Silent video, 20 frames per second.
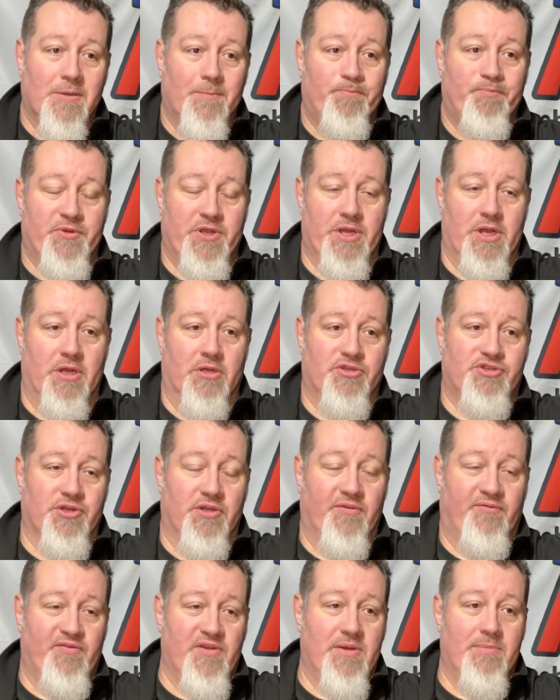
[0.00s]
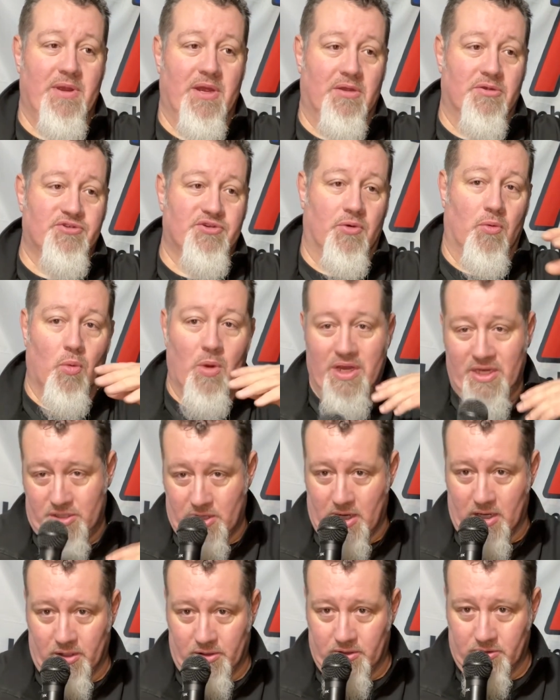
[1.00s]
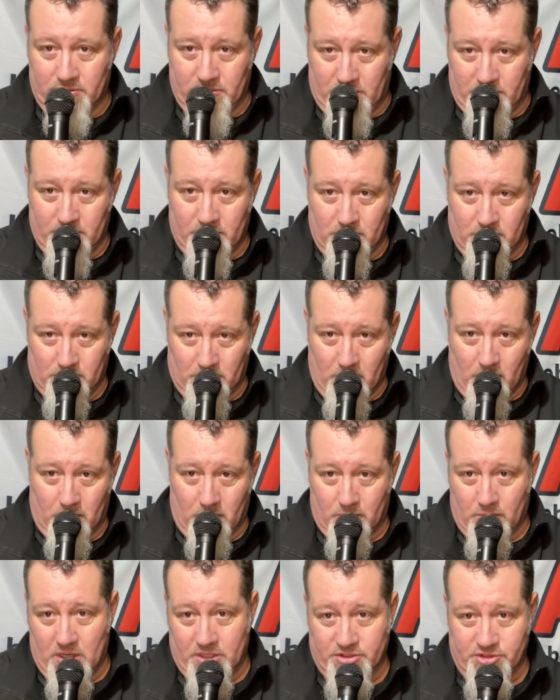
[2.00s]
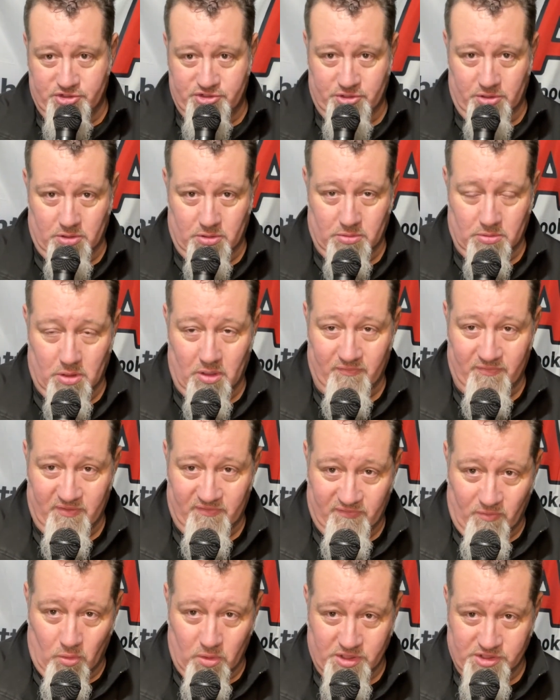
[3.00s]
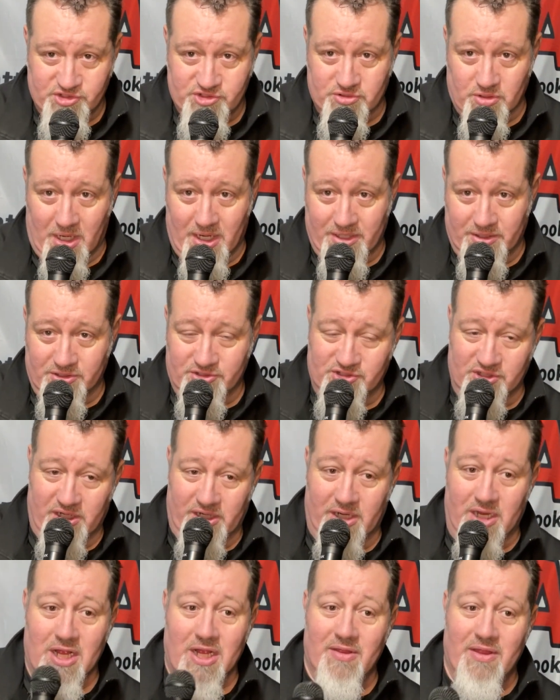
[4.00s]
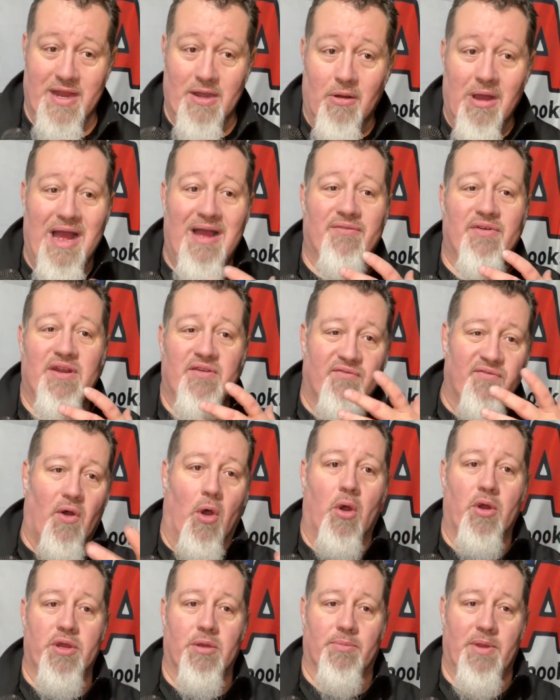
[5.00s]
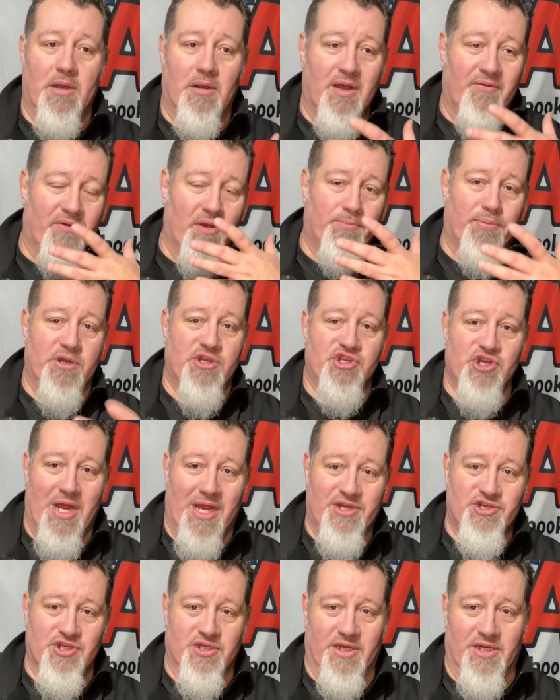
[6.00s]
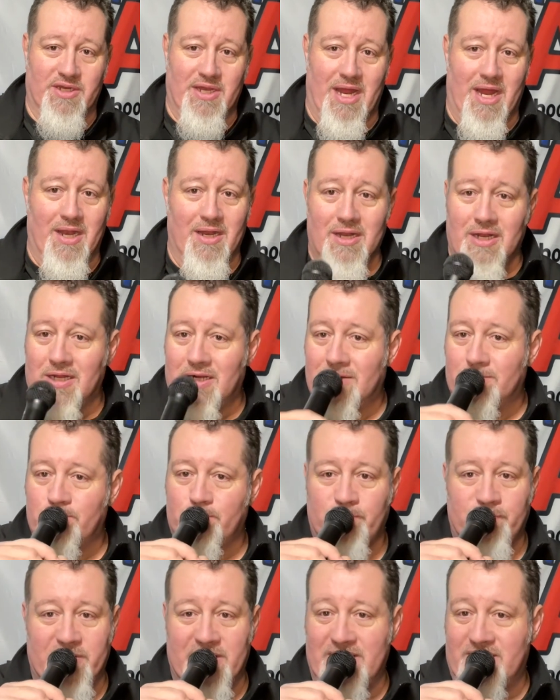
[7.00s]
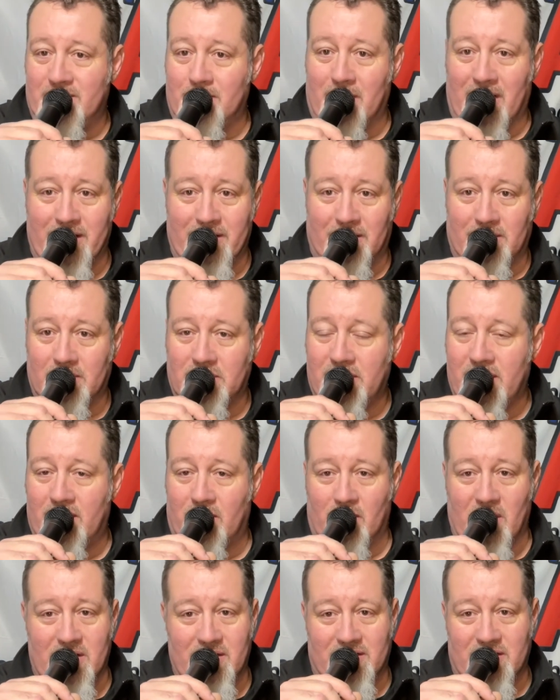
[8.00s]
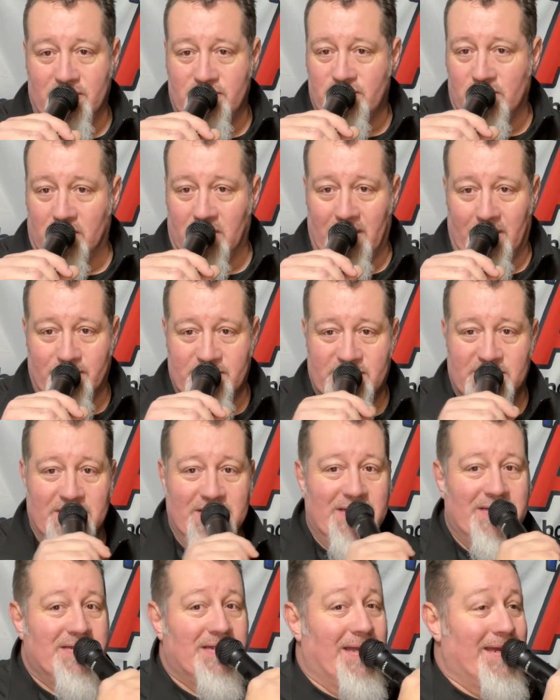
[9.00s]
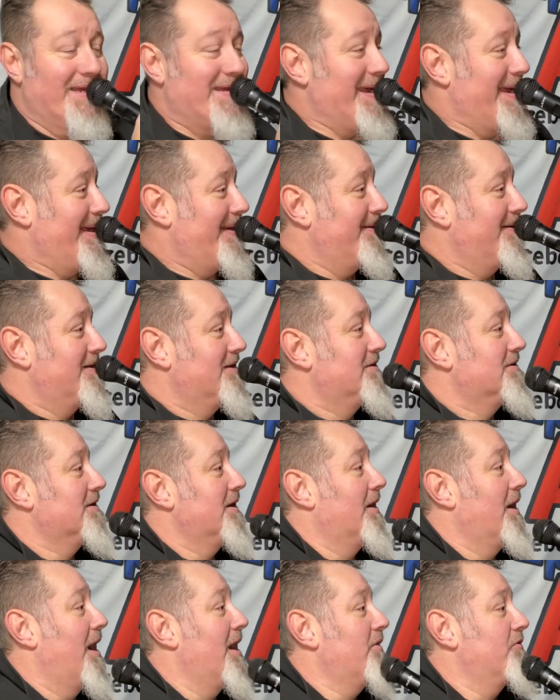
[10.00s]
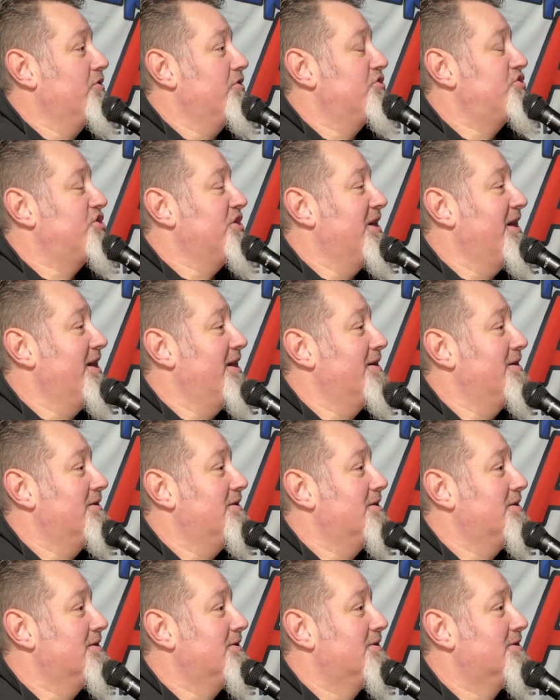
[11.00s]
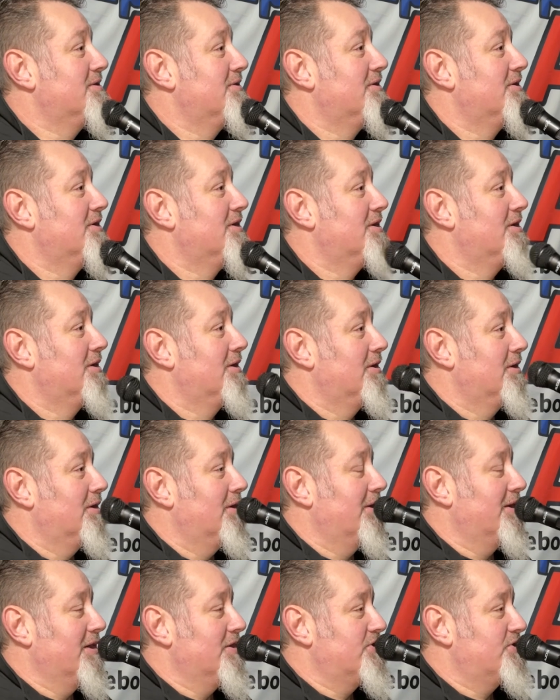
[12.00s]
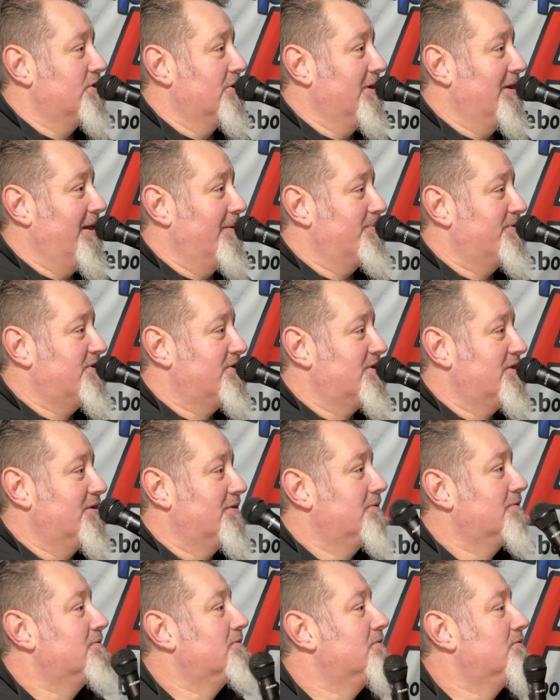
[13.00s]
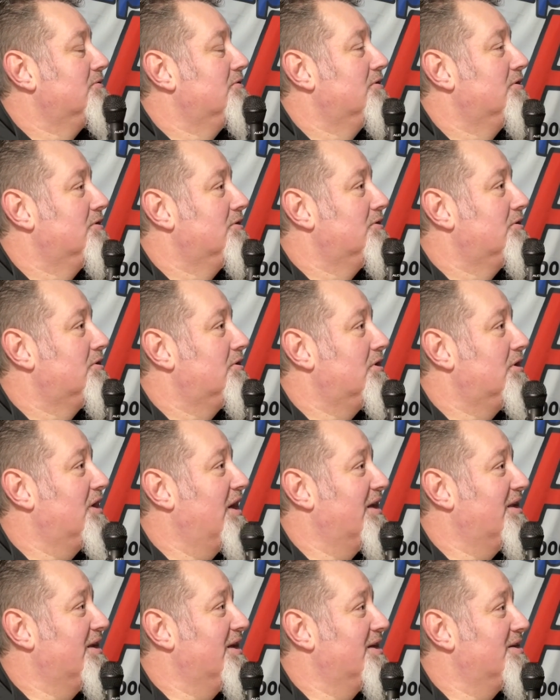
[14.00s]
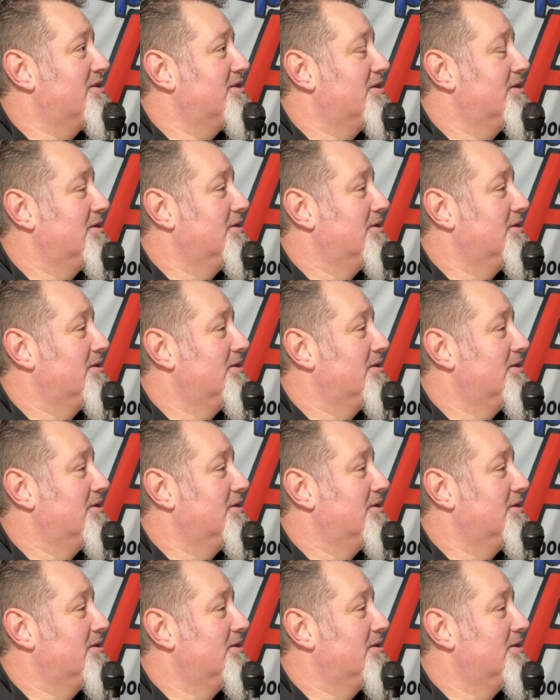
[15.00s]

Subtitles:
So the females are way down in their lower register of their voice trying to sing. They don't have any volume, they don't have any projection in that. Eat the mic, get it right against your lips. Again, not on your chin, against your lips, or like this.